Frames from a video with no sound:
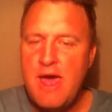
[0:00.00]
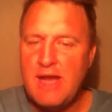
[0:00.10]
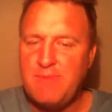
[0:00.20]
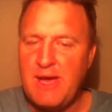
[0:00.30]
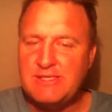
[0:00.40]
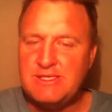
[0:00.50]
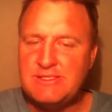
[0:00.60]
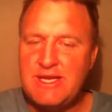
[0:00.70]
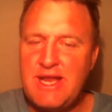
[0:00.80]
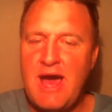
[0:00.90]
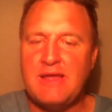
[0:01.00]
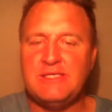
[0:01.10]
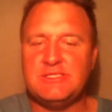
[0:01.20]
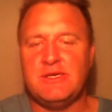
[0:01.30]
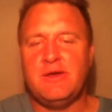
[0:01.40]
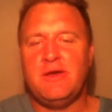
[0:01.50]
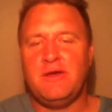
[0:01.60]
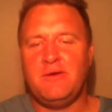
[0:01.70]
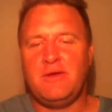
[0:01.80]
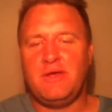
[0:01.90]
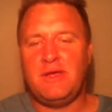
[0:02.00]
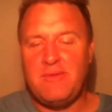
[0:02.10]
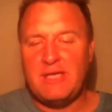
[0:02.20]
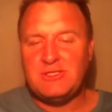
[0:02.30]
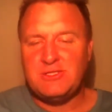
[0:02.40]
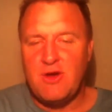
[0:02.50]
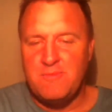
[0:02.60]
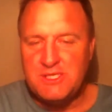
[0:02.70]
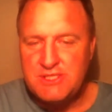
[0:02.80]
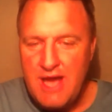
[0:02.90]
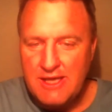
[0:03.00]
And he basically said how he mentioned the competition,